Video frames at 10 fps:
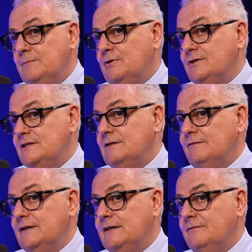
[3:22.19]

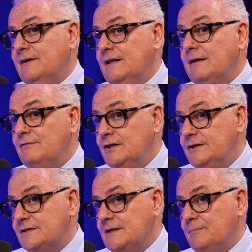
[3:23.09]
positively in the fact that I've learned
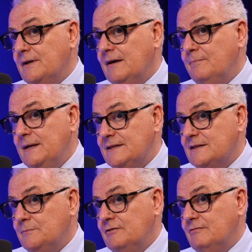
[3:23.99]
something. I've met
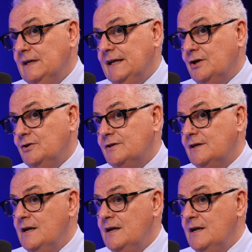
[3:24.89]
someone really good.